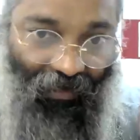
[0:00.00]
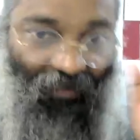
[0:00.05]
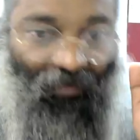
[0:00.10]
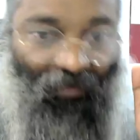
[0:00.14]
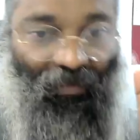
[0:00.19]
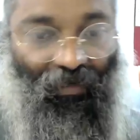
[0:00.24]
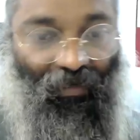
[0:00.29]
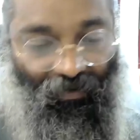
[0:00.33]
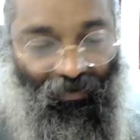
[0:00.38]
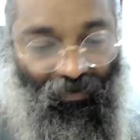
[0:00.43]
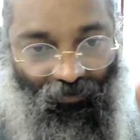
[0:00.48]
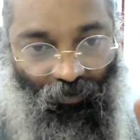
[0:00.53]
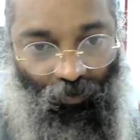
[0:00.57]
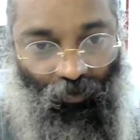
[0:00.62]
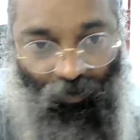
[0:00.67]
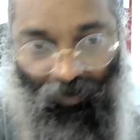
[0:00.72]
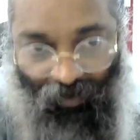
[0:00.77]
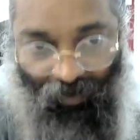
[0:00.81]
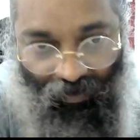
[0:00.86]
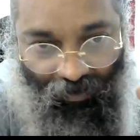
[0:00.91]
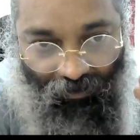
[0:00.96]
anything
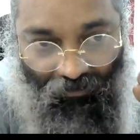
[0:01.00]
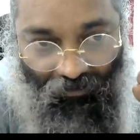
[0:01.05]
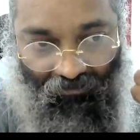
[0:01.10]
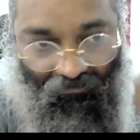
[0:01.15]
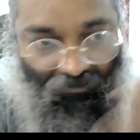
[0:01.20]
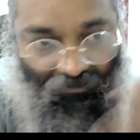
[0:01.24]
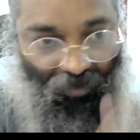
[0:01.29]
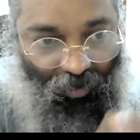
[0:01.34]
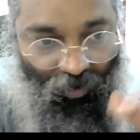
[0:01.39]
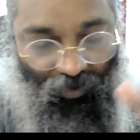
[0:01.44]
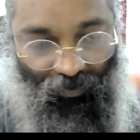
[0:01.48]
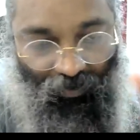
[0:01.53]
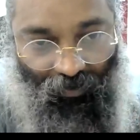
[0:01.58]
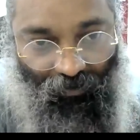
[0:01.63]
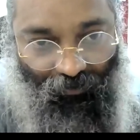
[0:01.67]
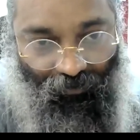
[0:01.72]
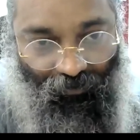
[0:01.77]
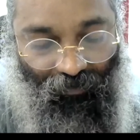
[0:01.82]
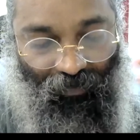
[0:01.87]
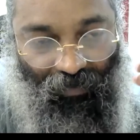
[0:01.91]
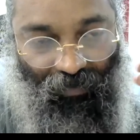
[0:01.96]
for Merchant
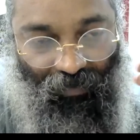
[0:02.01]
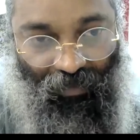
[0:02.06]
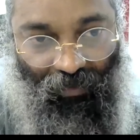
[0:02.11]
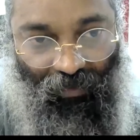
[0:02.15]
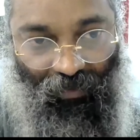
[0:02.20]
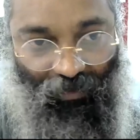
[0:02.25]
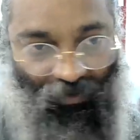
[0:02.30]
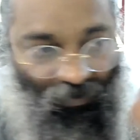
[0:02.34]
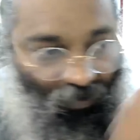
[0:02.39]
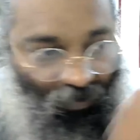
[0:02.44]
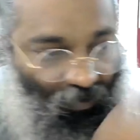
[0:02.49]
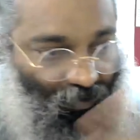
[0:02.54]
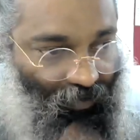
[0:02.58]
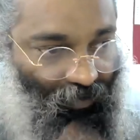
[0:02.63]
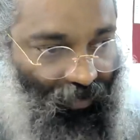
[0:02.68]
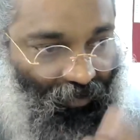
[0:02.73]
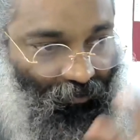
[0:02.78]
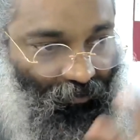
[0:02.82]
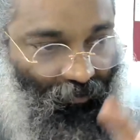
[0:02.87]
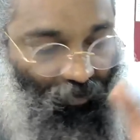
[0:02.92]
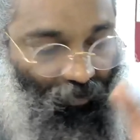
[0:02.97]
of Venice or
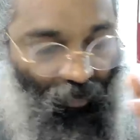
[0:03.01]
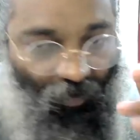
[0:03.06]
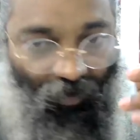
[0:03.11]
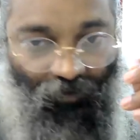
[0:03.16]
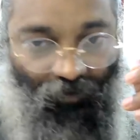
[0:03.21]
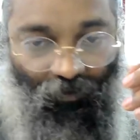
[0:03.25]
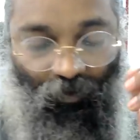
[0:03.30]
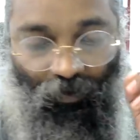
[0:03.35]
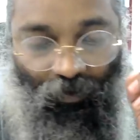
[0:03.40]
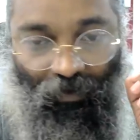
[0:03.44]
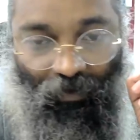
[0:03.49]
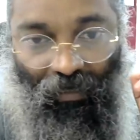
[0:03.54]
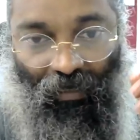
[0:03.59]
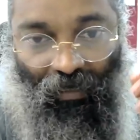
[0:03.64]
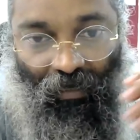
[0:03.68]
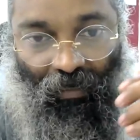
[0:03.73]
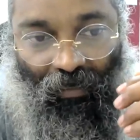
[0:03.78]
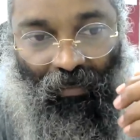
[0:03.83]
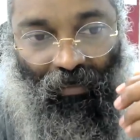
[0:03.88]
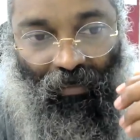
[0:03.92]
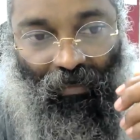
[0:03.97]
any Bollywood.
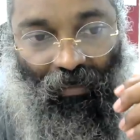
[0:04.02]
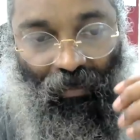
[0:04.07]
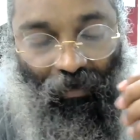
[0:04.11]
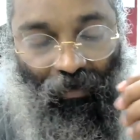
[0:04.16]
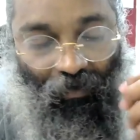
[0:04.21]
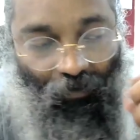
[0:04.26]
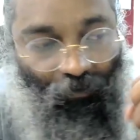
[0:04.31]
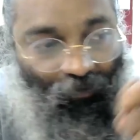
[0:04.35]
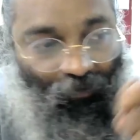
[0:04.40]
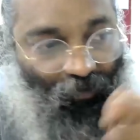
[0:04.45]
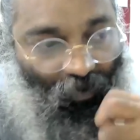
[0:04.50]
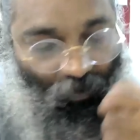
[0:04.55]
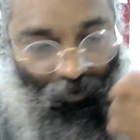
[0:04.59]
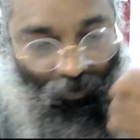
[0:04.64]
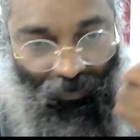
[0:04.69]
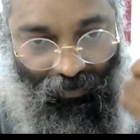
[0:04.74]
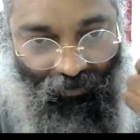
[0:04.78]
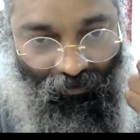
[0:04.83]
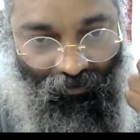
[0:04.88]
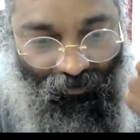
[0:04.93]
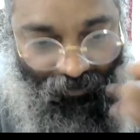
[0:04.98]
You know,
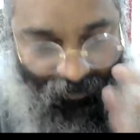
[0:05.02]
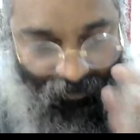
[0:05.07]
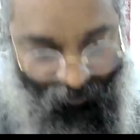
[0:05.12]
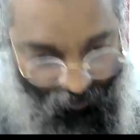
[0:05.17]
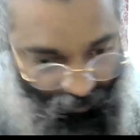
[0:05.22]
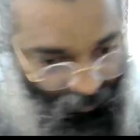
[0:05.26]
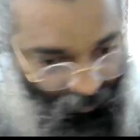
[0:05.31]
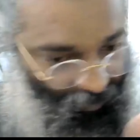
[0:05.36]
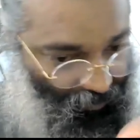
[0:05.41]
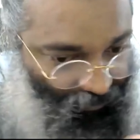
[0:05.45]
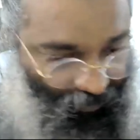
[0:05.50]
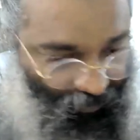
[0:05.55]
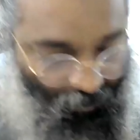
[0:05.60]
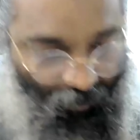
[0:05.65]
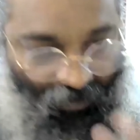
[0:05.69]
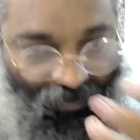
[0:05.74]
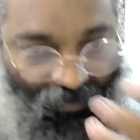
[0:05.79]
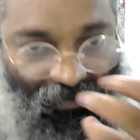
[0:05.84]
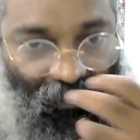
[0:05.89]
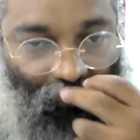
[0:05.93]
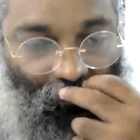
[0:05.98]
he even
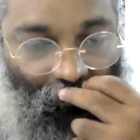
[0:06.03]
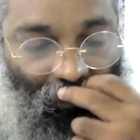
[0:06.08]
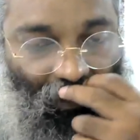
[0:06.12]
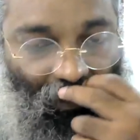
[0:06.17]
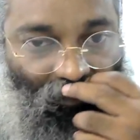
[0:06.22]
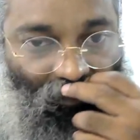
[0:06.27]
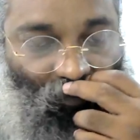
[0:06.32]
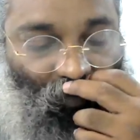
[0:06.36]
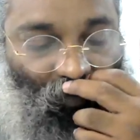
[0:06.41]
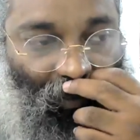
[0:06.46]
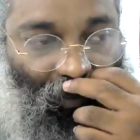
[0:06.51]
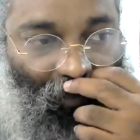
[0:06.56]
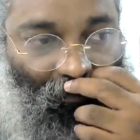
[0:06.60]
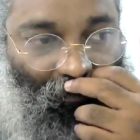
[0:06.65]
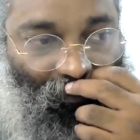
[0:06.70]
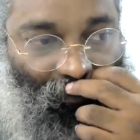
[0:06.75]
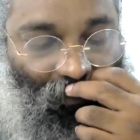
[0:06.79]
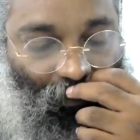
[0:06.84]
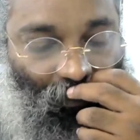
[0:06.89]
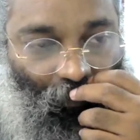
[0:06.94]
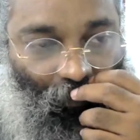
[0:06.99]
with some mainstream.
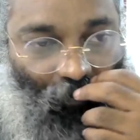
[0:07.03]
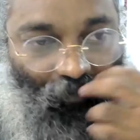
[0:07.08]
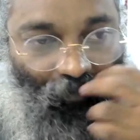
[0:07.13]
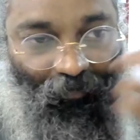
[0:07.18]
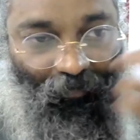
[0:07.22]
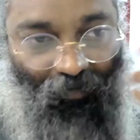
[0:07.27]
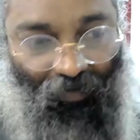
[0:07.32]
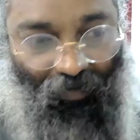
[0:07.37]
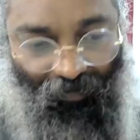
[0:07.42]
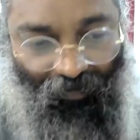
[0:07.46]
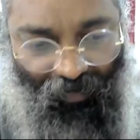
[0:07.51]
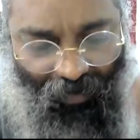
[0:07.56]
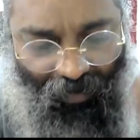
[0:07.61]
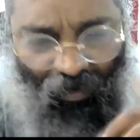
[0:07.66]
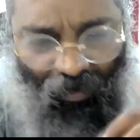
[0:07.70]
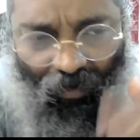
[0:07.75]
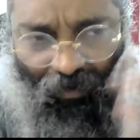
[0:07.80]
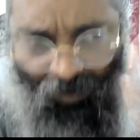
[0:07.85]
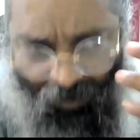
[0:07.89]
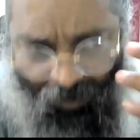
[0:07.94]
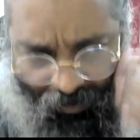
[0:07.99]
So, they
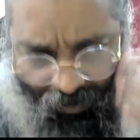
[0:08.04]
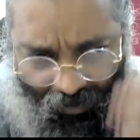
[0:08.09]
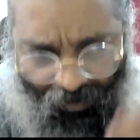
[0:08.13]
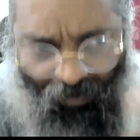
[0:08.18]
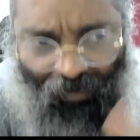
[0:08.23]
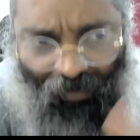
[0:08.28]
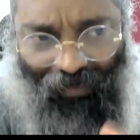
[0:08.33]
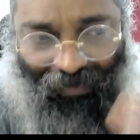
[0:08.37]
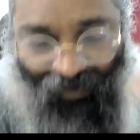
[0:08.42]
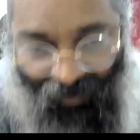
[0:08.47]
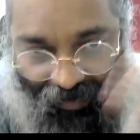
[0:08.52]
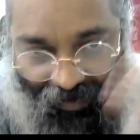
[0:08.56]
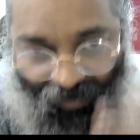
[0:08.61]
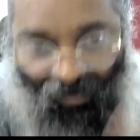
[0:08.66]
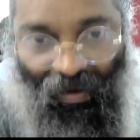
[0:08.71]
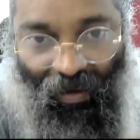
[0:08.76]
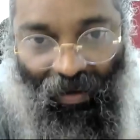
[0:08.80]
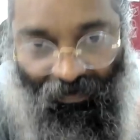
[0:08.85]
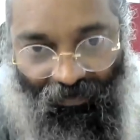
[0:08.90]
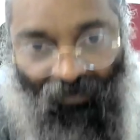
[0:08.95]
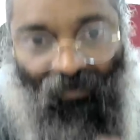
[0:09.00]
are
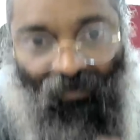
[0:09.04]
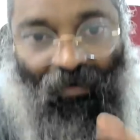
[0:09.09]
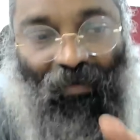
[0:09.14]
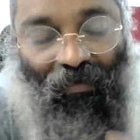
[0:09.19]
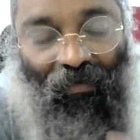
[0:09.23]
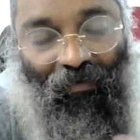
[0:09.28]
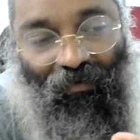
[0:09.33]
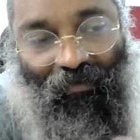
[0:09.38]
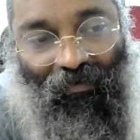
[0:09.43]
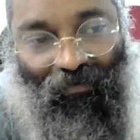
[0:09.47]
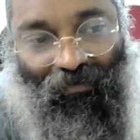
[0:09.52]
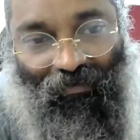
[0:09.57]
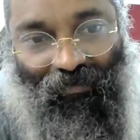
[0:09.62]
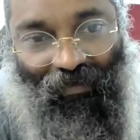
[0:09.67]
international